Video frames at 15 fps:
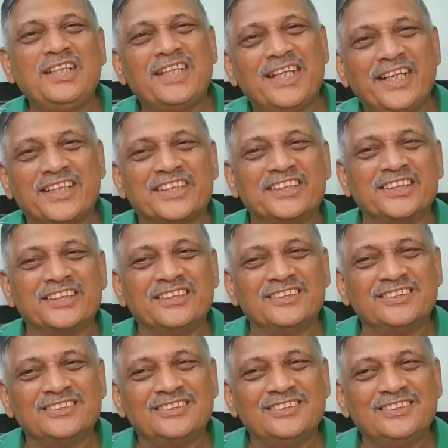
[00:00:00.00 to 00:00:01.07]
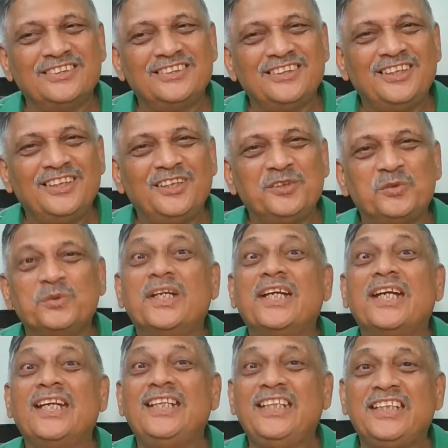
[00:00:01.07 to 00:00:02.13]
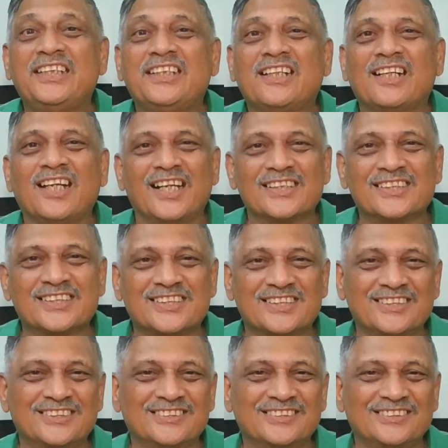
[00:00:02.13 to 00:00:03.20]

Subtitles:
catered to the elite class.